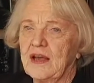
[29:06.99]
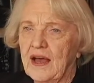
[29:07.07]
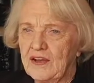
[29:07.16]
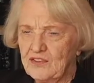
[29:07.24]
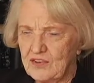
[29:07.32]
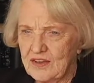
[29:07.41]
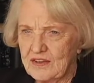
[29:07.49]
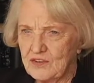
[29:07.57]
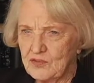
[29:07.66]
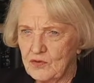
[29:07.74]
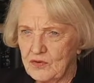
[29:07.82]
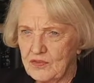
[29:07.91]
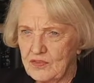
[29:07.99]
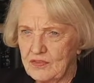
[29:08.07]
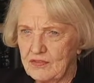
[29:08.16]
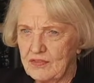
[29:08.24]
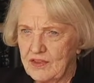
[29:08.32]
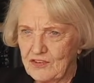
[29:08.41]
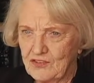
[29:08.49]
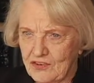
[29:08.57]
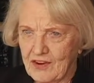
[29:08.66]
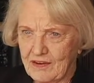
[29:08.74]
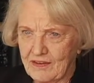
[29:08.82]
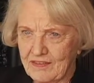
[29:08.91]
how'd you get this thing
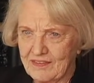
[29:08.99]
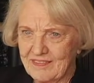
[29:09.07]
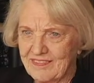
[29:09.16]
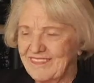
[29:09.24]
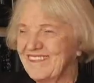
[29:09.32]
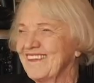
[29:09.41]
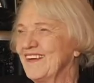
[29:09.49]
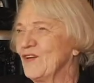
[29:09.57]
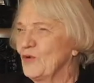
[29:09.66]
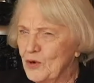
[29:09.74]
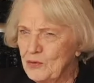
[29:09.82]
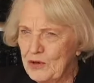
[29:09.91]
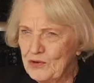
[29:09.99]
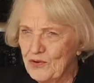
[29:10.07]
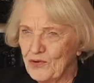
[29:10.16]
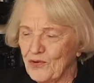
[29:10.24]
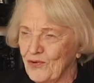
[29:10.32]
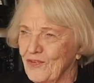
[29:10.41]
started? What do we do?